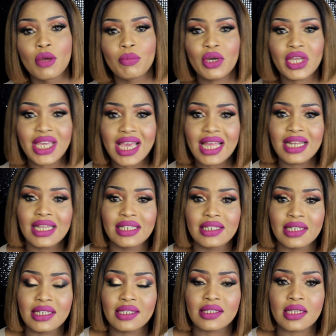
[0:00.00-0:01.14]
But yeah,
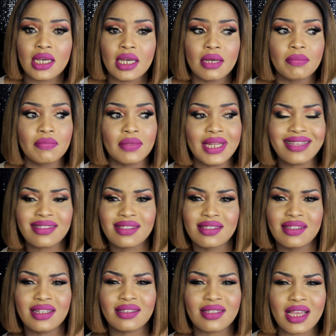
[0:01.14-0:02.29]
ladies,
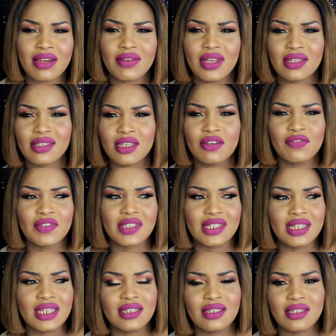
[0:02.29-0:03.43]
let's carry ourselves as
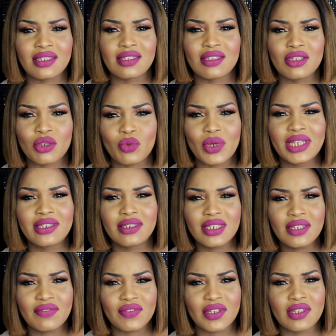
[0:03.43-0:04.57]
ladies. You know, we're
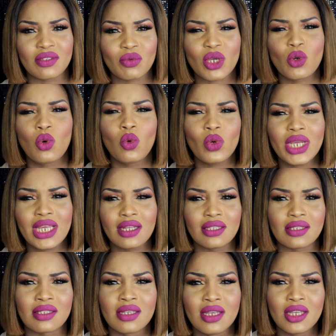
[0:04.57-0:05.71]
divas, we're
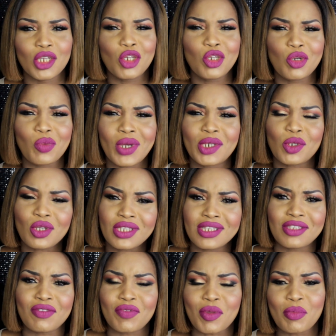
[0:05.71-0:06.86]
queens, you know, we're
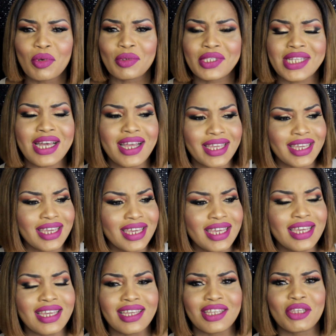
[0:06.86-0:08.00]
daughters of the Most High
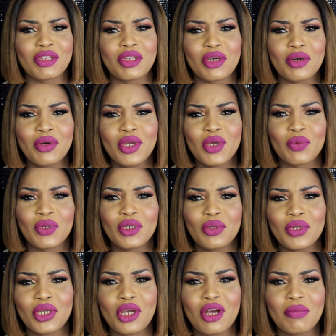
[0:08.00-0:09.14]
King. You know, we don't
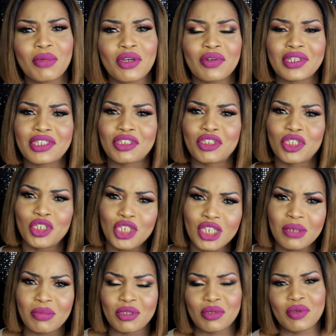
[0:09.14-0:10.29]
want to come across as
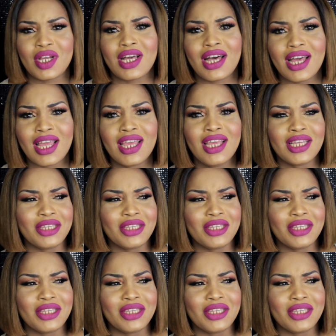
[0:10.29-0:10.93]
cheap to a guy.